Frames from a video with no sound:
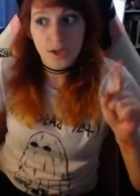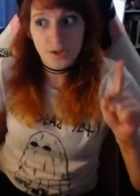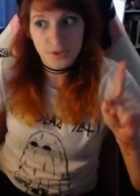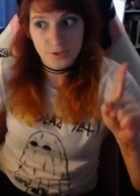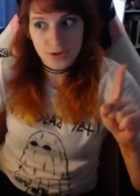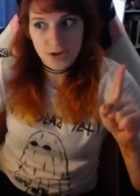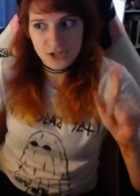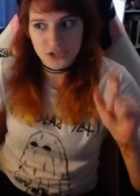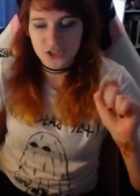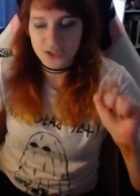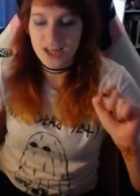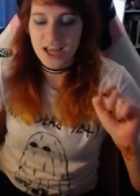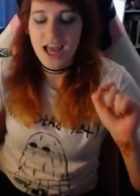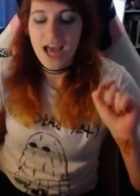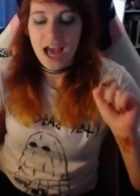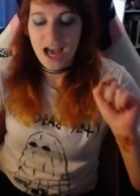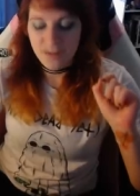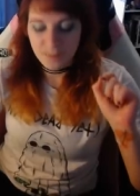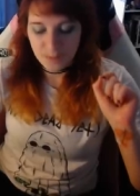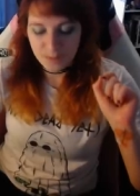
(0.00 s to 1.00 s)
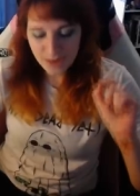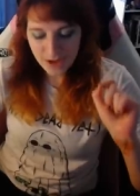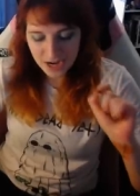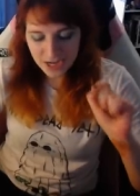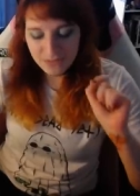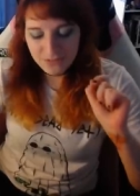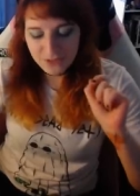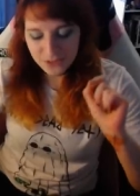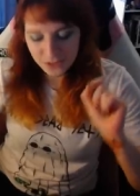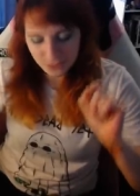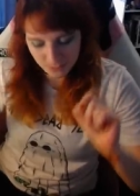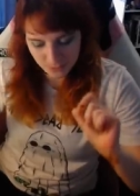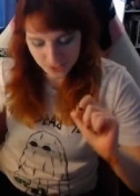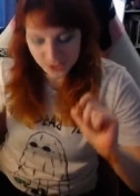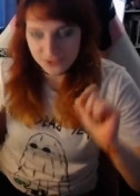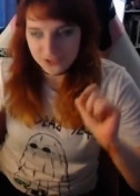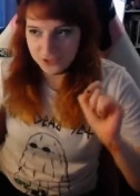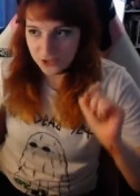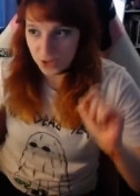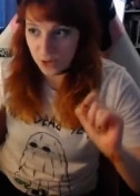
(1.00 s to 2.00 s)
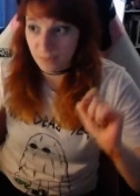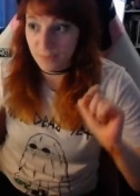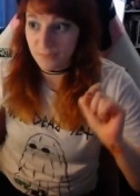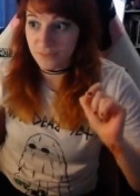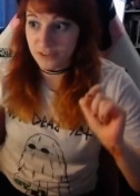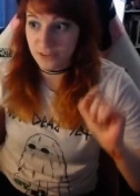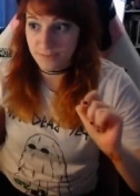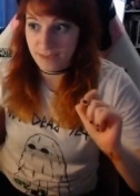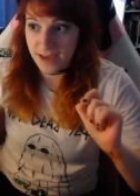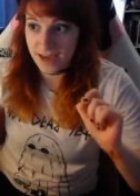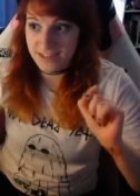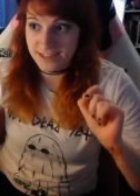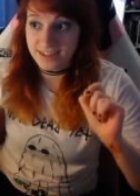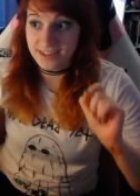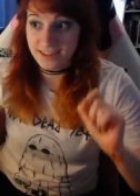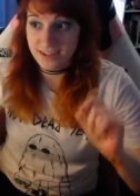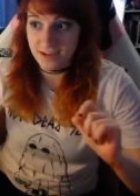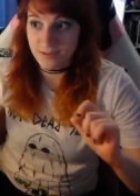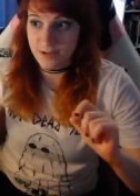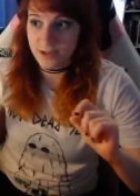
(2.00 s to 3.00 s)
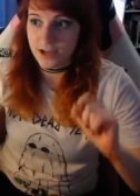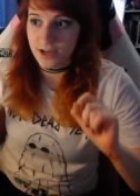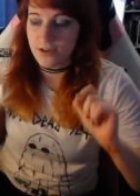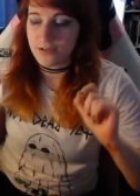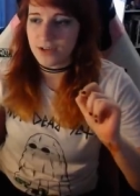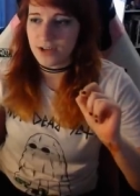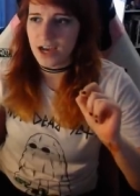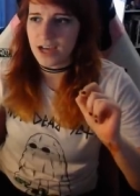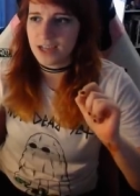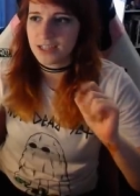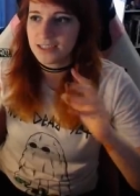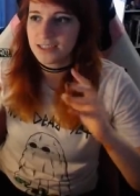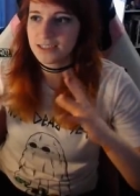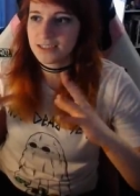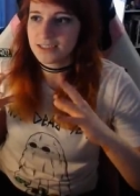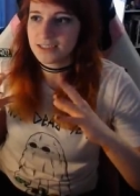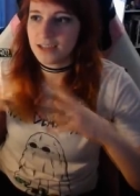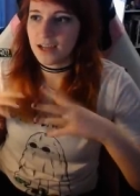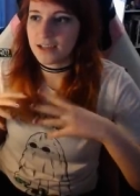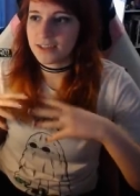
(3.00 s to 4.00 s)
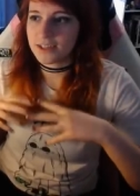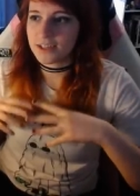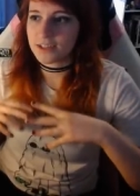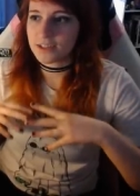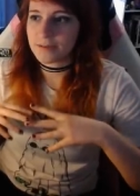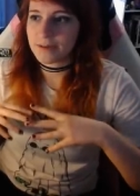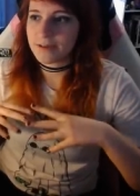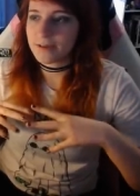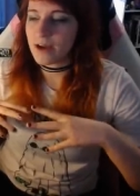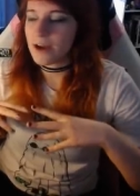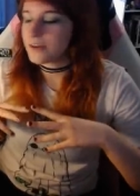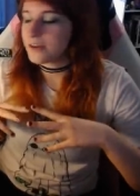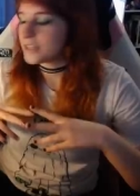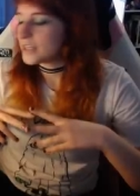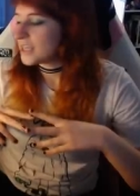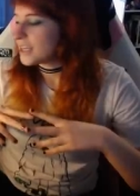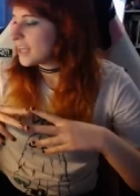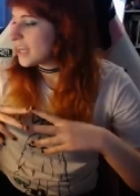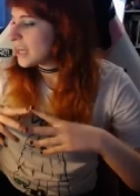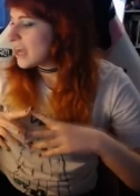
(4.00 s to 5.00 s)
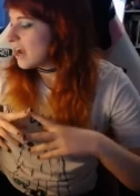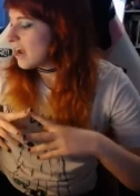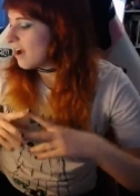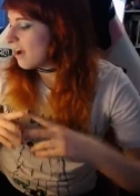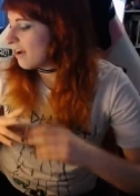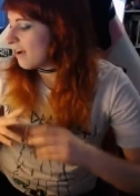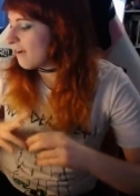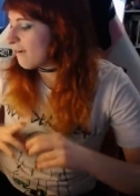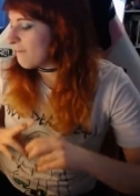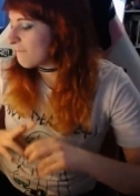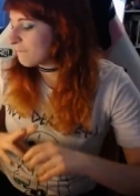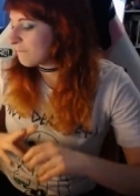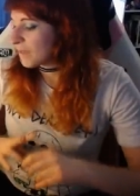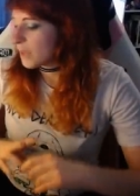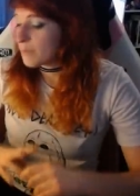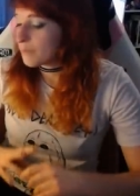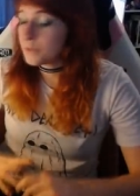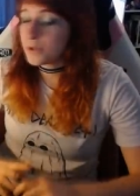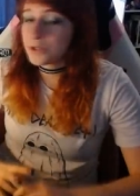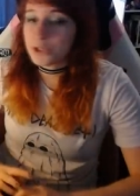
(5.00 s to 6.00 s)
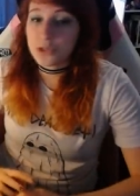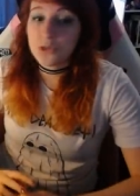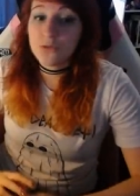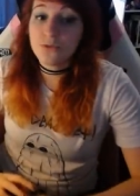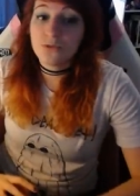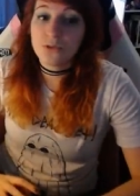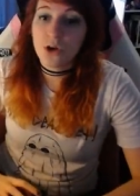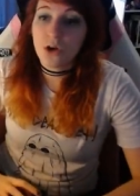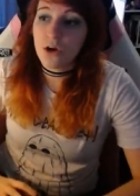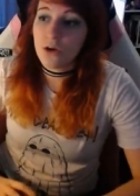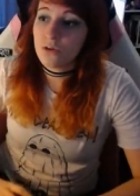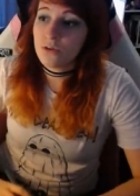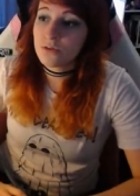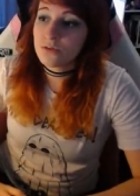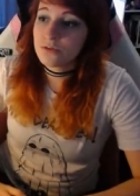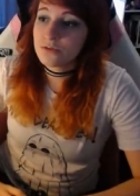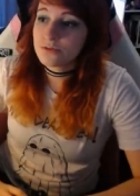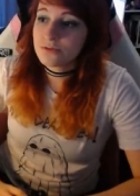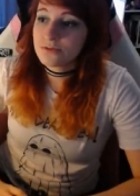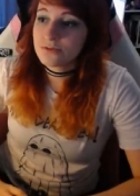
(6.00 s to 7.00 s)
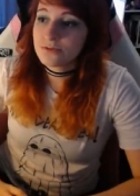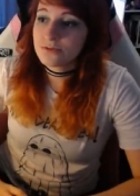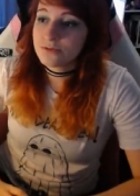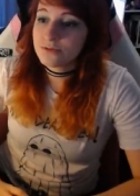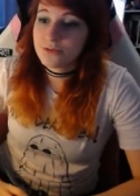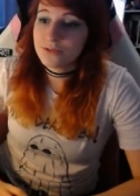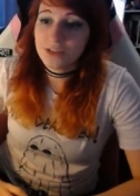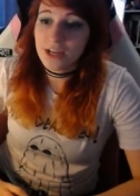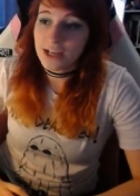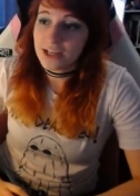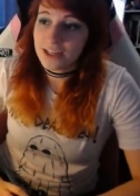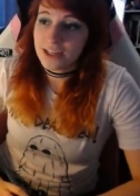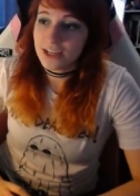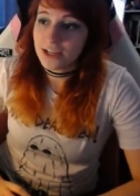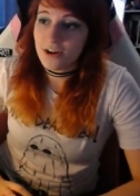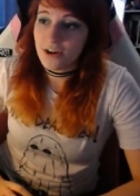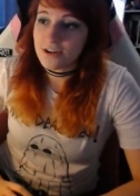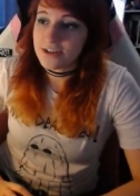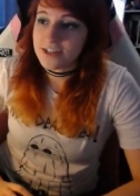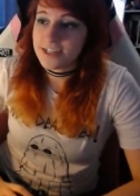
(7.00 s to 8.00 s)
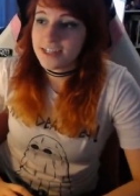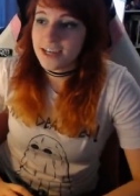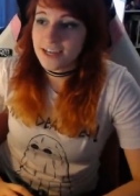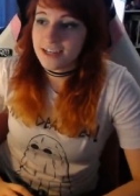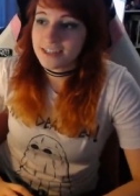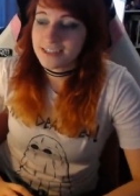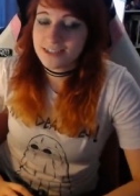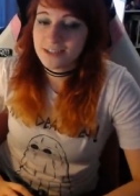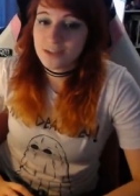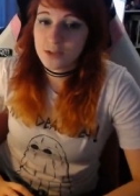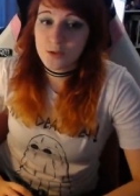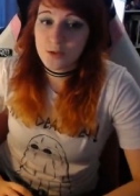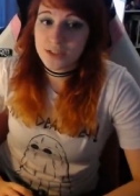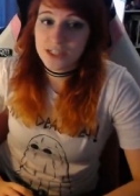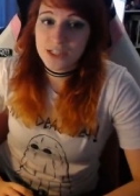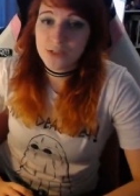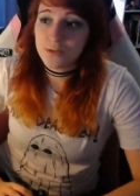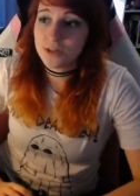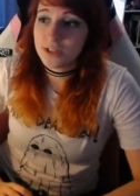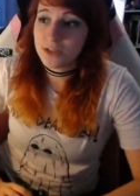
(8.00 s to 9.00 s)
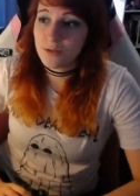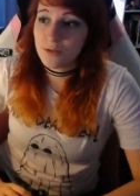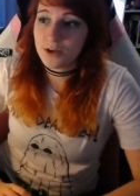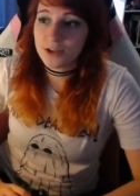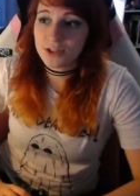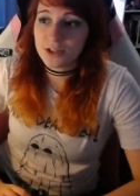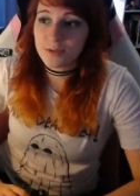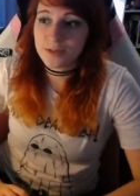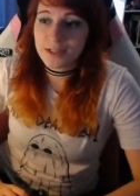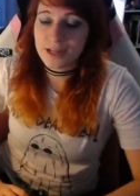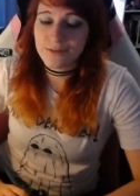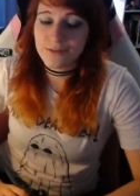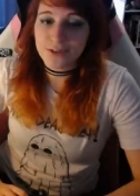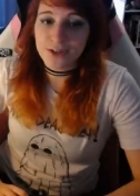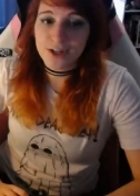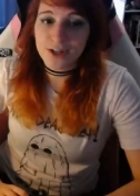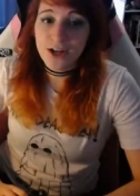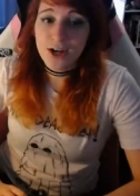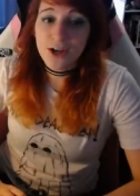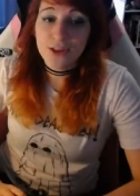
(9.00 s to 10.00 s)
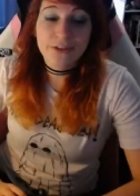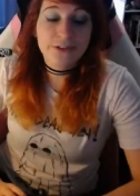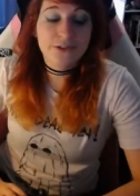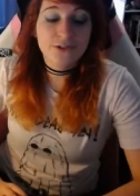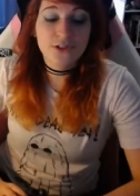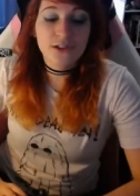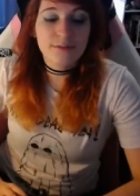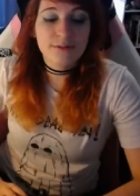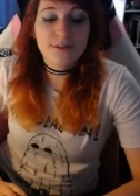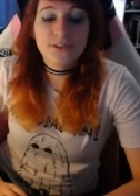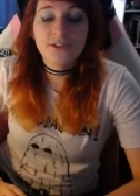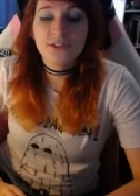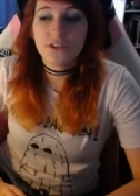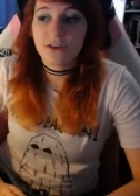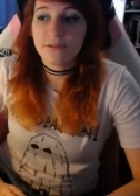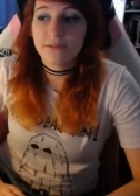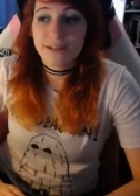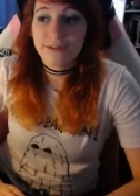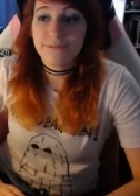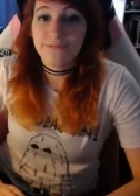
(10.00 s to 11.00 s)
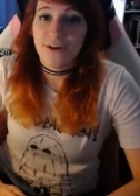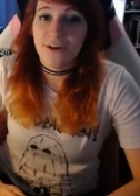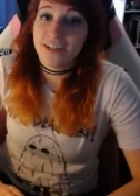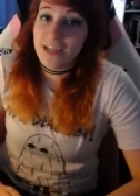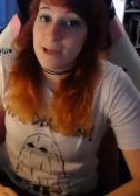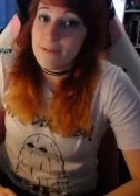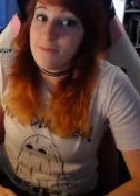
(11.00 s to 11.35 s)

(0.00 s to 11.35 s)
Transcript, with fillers: correction i'm preparing for the worst and hoping for the best there we go not not the other way around um but you know that like rtx 2021 or whatever there's gonna be so many fucking